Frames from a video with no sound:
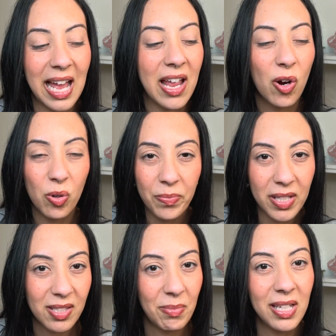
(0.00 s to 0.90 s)
I hope
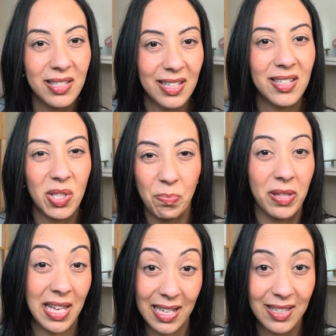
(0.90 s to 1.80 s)
this makes sense,
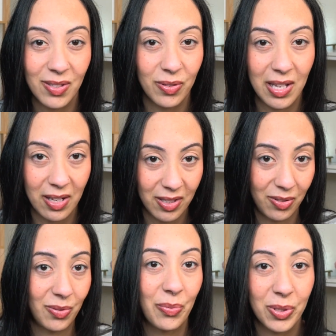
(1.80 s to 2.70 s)
but that
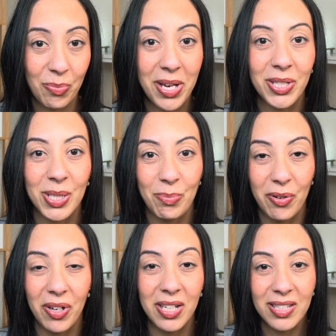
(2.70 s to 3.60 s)
was my
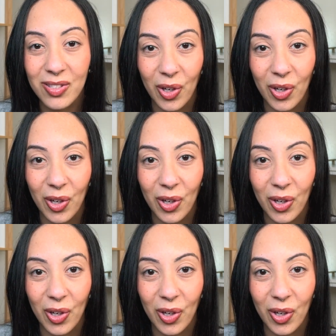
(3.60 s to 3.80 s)
experience.